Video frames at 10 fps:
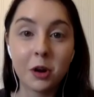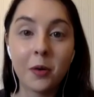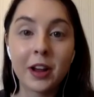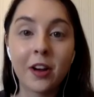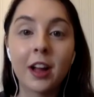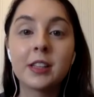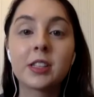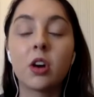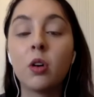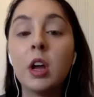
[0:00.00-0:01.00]
going on.
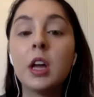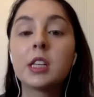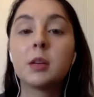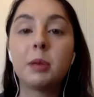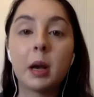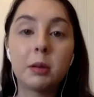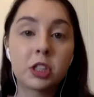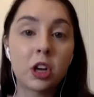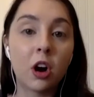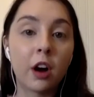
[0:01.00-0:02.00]
So to be able
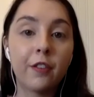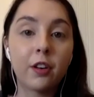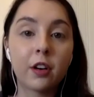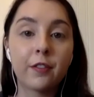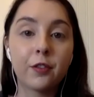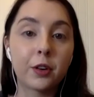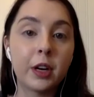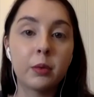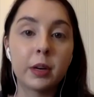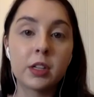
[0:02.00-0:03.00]
to offer
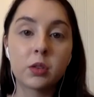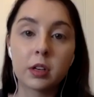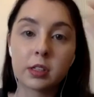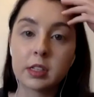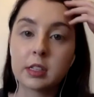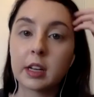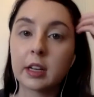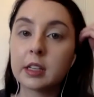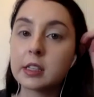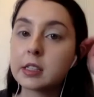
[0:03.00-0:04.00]
free resources that
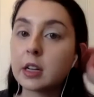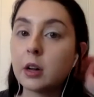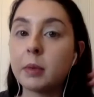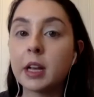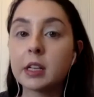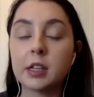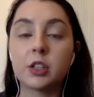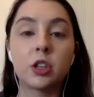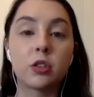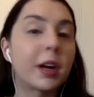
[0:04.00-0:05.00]
can still make such
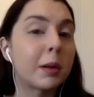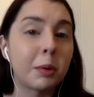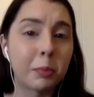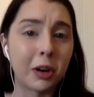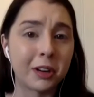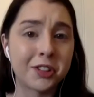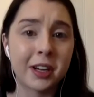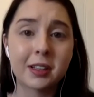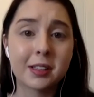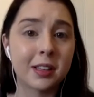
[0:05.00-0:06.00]
incredible
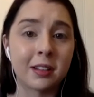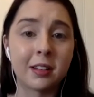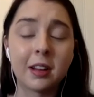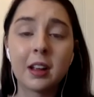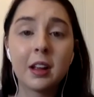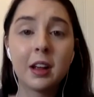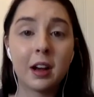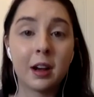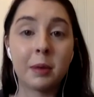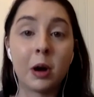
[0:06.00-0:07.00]
projects and
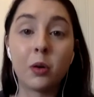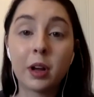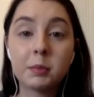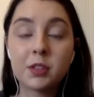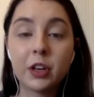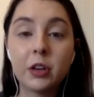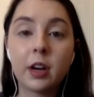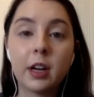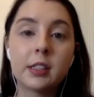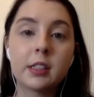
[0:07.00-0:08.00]
outcomes for you
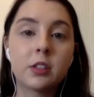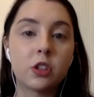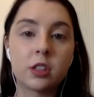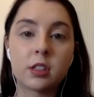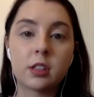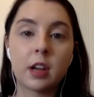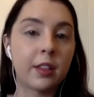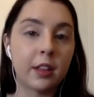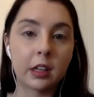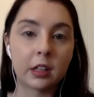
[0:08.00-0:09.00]
guys is just, I
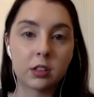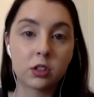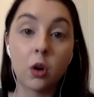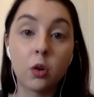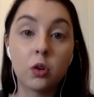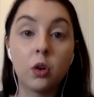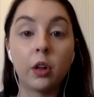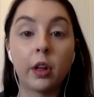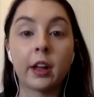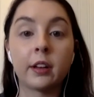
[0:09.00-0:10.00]
think, so
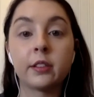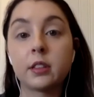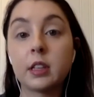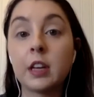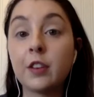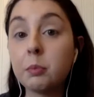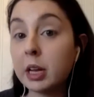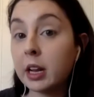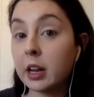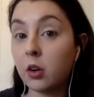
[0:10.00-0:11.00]
cool. And even
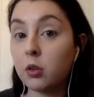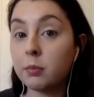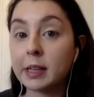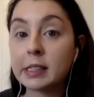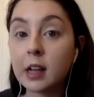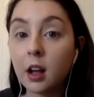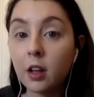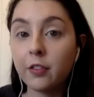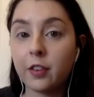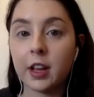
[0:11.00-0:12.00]
being at home myself,
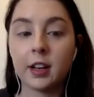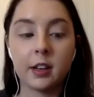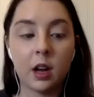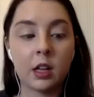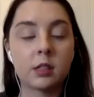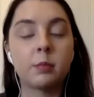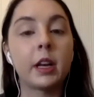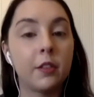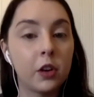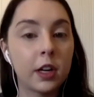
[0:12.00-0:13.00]
and as many
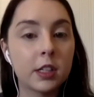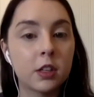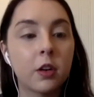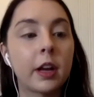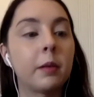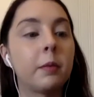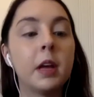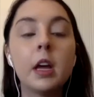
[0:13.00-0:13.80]
of you guys know, I have